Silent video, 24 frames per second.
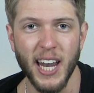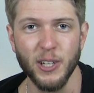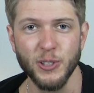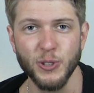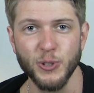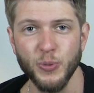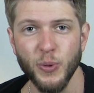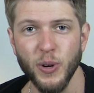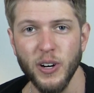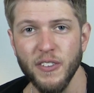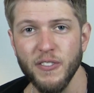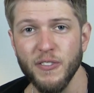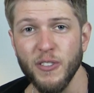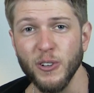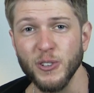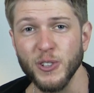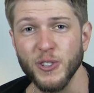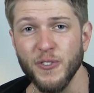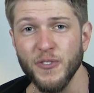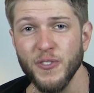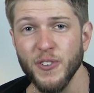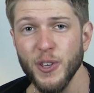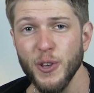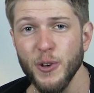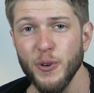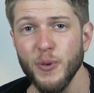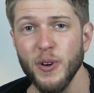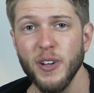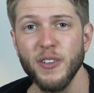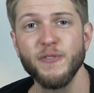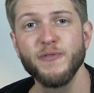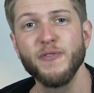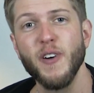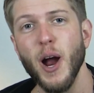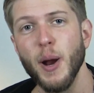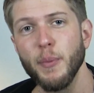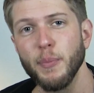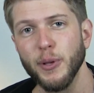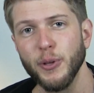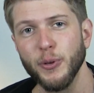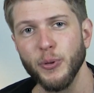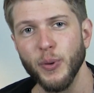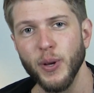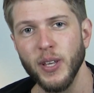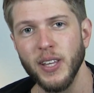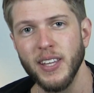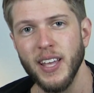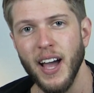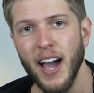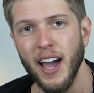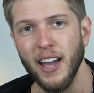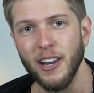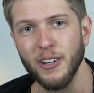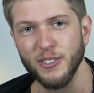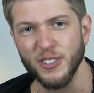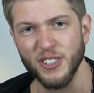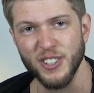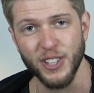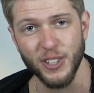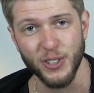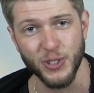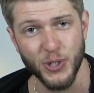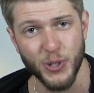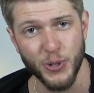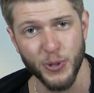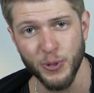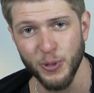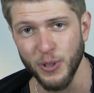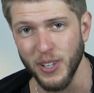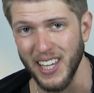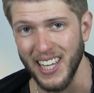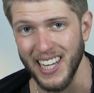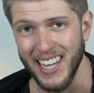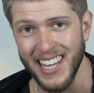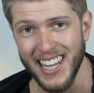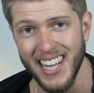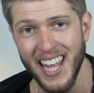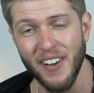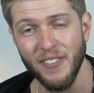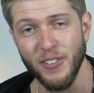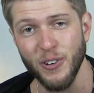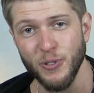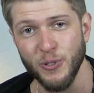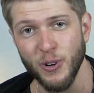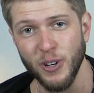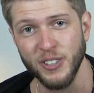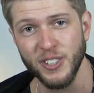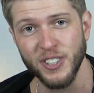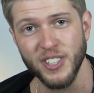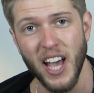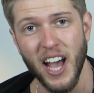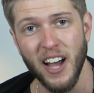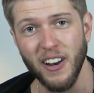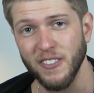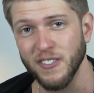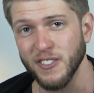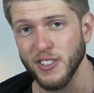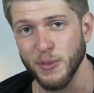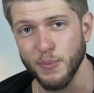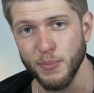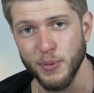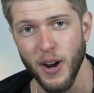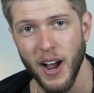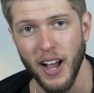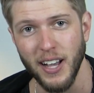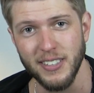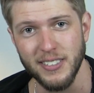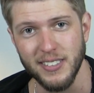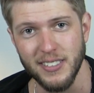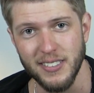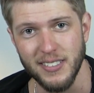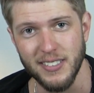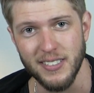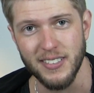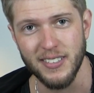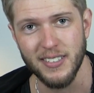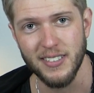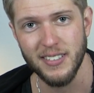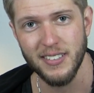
and is one of those few and far between titles that truly never runs out of surprises.